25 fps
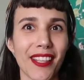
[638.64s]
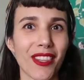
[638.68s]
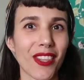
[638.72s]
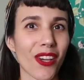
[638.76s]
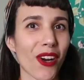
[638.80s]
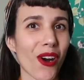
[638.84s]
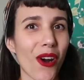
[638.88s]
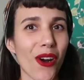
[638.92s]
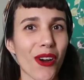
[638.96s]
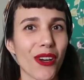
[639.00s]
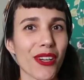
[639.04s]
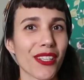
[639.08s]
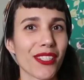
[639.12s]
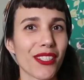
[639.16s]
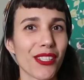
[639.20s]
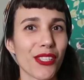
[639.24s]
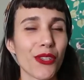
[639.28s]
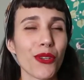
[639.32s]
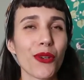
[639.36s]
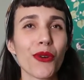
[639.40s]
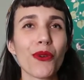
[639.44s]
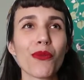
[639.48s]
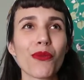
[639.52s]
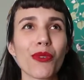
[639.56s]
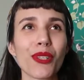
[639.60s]
there aren't,
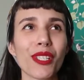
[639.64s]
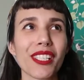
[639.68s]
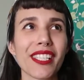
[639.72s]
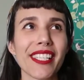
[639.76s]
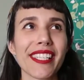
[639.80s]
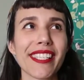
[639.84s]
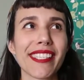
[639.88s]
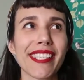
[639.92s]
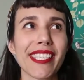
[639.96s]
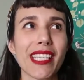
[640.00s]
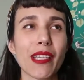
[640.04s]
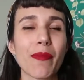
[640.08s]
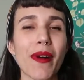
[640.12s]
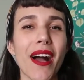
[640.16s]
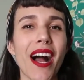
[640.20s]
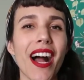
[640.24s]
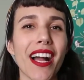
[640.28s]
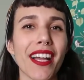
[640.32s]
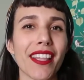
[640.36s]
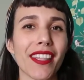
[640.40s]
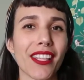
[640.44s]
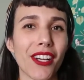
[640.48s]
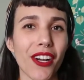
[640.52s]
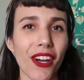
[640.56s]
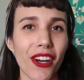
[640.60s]
you don't really see
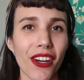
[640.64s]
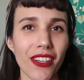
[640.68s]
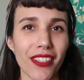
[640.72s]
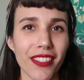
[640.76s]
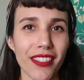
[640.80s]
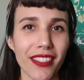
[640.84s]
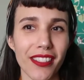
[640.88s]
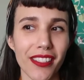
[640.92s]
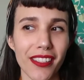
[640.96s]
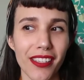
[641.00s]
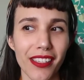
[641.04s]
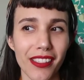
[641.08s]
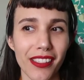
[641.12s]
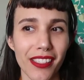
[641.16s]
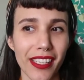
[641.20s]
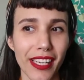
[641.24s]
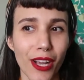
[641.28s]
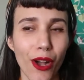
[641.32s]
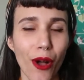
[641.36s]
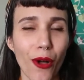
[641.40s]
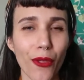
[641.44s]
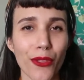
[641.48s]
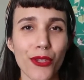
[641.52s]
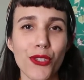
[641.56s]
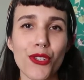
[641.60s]
behind the curtain
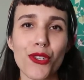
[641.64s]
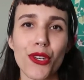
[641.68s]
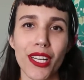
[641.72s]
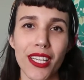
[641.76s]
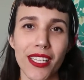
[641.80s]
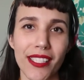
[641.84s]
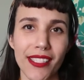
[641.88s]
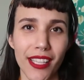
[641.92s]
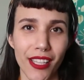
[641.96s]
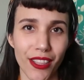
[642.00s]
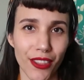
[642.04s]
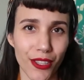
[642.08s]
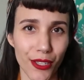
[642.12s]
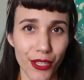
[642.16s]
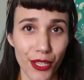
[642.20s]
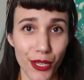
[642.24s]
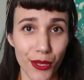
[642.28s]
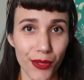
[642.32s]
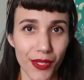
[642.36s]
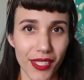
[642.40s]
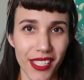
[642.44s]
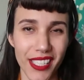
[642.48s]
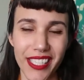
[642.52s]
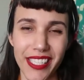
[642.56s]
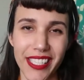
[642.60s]
like all the tricks that they're
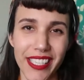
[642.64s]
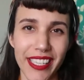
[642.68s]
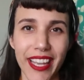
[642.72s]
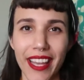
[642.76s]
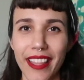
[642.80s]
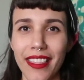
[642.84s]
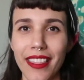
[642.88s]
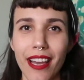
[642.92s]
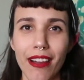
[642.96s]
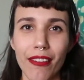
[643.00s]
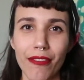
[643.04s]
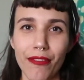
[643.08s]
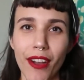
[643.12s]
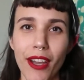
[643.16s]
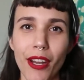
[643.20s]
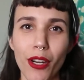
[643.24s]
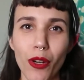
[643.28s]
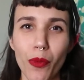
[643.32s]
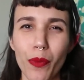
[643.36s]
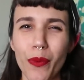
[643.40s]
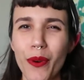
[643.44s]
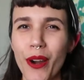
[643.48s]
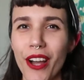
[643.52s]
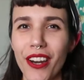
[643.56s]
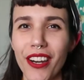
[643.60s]
using to get that
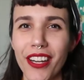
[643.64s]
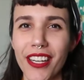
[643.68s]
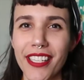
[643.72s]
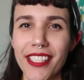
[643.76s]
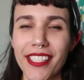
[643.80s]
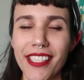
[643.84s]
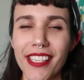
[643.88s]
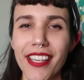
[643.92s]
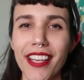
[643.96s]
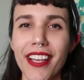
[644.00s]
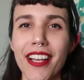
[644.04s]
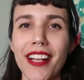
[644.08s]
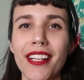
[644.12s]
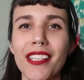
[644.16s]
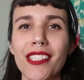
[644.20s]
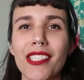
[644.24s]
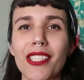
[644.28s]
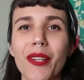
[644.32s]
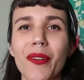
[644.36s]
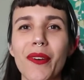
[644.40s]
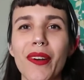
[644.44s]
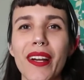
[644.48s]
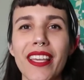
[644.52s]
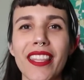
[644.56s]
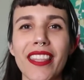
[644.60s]
final product.
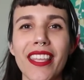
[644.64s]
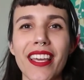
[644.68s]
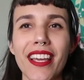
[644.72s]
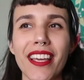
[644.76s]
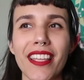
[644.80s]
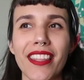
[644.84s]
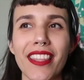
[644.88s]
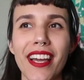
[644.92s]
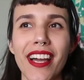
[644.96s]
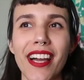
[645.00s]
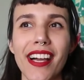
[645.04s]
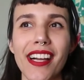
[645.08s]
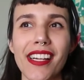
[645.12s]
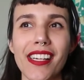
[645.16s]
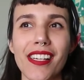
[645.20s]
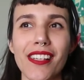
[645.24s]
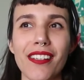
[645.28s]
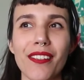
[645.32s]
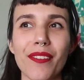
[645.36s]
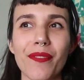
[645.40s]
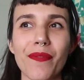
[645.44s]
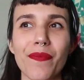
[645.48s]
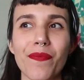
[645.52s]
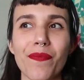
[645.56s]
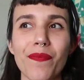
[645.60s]
So I think that
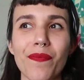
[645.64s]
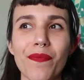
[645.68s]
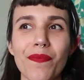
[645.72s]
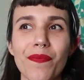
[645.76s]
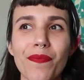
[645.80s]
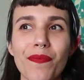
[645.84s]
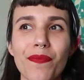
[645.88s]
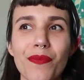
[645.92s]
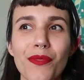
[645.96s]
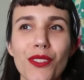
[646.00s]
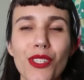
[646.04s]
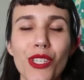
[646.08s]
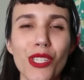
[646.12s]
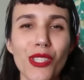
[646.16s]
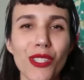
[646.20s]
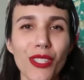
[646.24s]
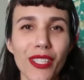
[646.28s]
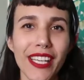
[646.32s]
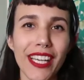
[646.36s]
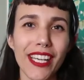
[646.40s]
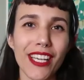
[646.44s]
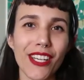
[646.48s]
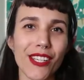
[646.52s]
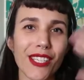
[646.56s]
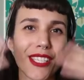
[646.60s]
just
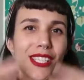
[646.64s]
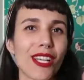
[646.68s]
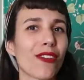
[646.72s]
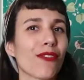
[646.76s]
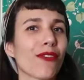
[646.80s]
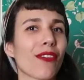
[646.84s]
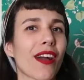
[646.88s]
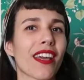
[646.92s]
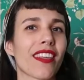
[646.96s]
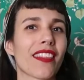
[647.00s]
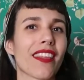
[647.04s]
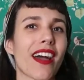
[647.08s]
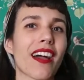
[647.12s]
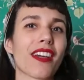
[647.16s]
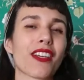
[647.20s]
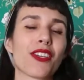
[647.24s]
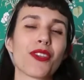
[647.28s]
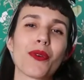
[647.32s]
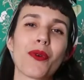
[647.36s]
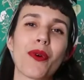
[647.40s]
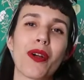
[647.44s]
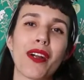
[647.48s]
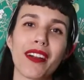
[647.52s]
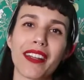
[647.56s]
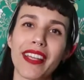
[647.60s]
look at yourself like that.
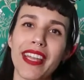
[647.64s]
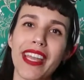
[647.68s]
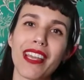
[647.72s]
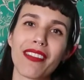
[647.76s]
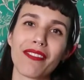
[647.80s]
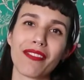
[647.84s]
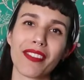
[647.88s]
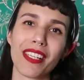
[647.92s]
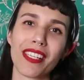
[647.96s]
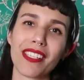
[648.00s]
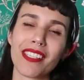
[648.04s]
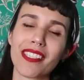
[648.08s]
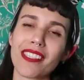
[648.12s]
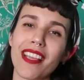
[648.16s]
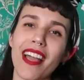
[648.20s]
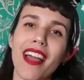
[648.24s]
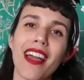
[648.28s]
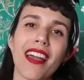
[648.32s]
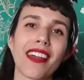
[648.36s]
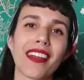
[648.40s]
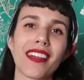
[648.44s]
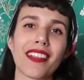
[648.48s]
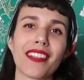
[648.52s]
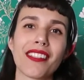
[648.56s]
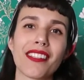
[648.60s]
You are a canvas
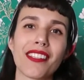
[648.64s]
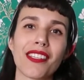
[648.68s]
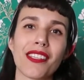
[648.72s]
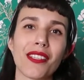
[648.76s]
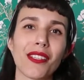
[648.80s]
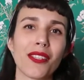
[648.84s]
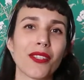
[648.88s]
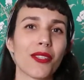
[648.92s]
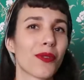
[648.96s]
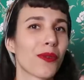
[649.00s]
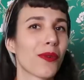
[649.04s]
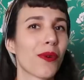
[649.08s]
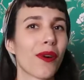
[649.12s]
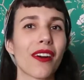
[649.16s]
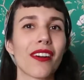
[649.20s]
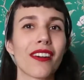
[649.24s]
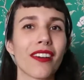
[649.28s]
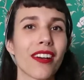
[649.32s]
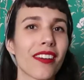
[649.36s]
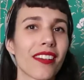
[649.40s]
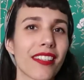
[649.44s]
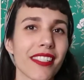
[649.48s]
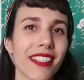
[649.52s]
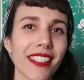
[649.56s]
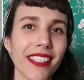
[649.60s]
and you are
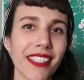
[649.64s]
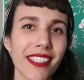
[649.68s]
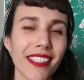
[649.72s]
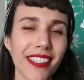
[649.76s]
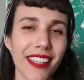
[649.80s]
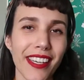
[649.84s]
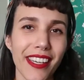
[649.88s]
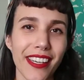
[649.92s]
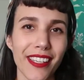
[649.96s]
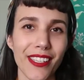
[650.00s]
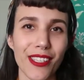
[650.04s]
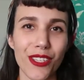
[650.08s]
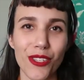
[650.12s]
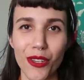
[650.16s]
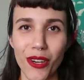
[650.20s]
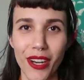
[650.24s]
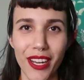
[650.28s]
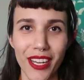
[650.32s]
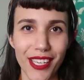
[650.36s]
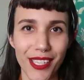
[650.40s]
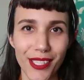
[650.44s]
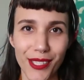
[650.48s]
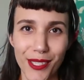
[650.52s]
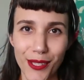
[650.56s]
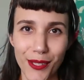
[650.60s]
an artist and
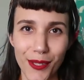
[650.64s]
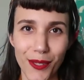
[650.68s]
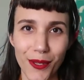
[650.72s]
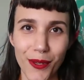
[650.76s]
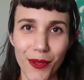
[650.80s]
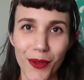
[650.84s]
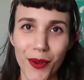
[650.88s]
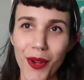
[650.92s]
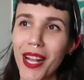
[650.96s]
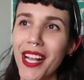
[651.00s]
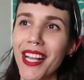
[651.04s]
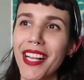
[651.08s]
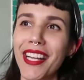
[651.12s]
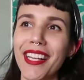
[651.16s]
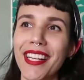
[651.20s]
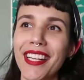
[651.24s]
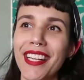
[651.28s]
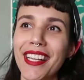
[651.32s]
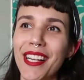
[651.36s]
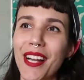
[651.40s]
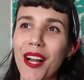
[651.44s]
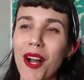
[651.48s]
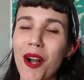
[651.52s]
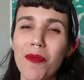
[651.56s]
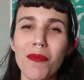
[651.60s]
trying to
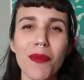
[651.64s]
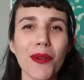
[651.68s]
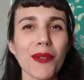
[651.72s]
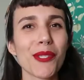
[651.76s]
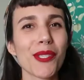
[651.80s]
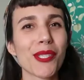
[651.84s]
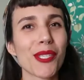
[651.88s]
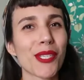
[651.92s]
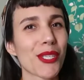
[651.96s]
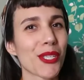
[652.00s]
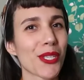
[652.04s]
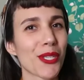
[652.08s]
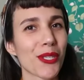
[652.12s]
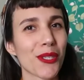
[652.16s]
almost